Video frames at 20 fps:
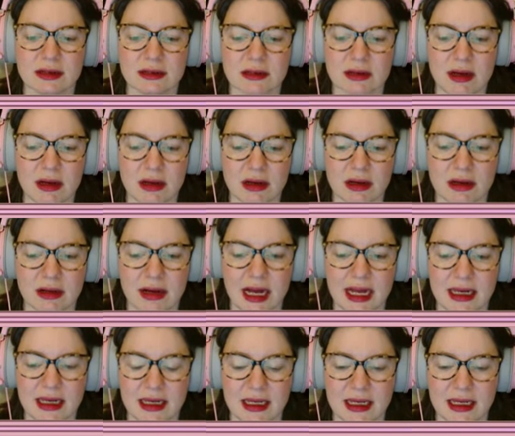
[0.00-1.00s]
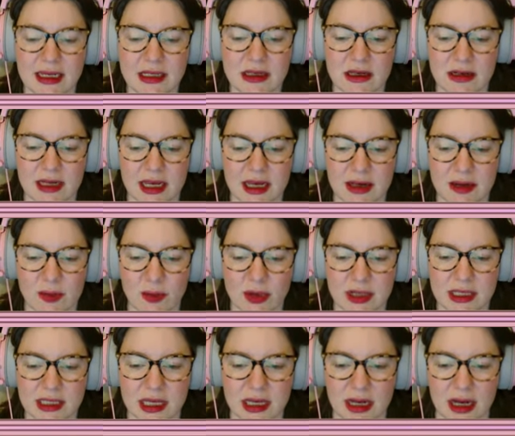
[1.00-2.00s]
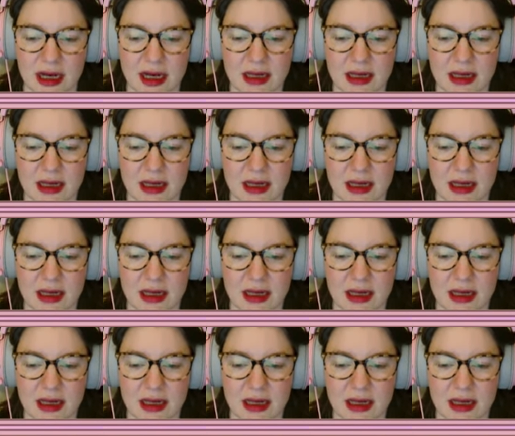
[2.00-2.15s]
Oh, I need, okay, what is it?